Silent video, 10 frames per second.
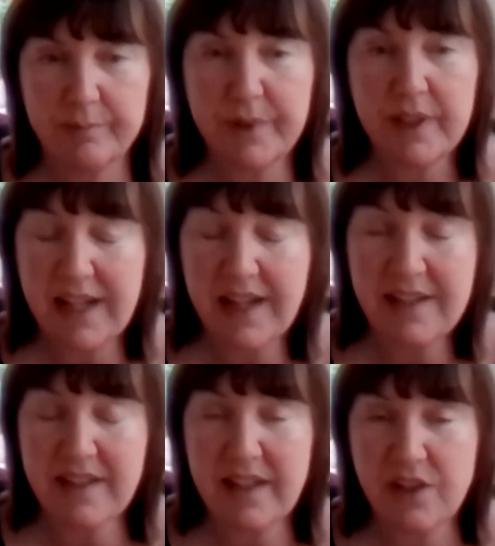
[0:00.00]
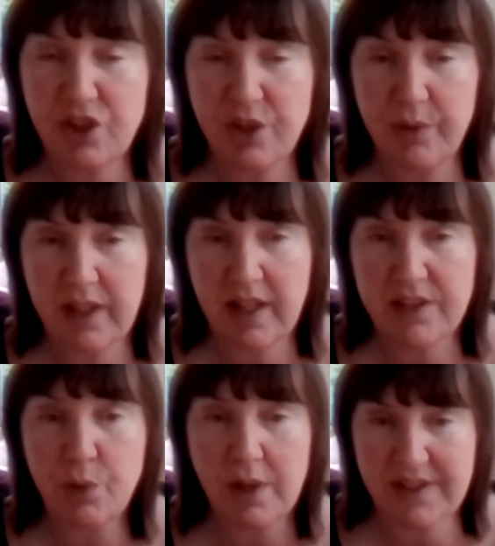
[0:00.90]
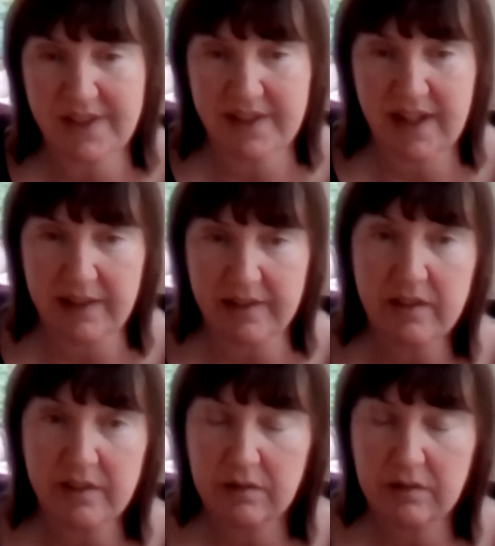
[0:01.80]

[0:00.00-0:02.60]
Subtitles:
But it is an issue, and I do understand.